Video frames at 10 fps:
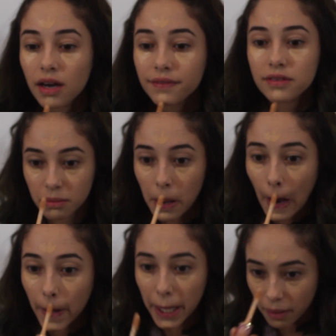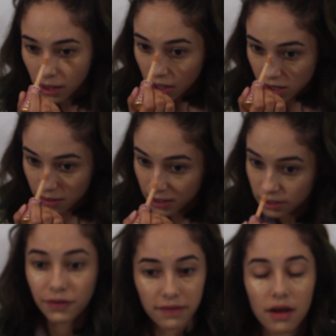right here at the top of the
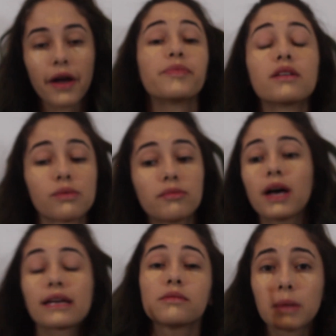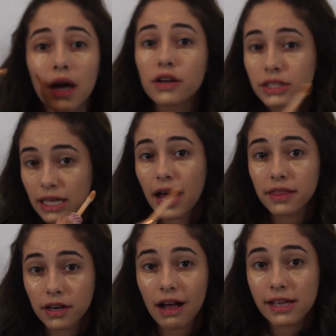forehead, down the middle of my nose, my cupid's
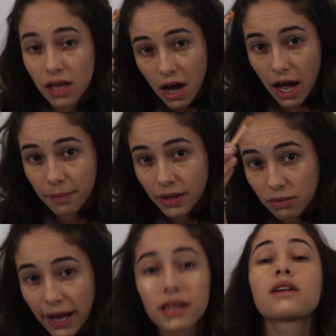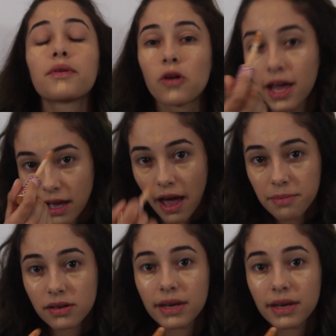bow, and at the bottom of my chin.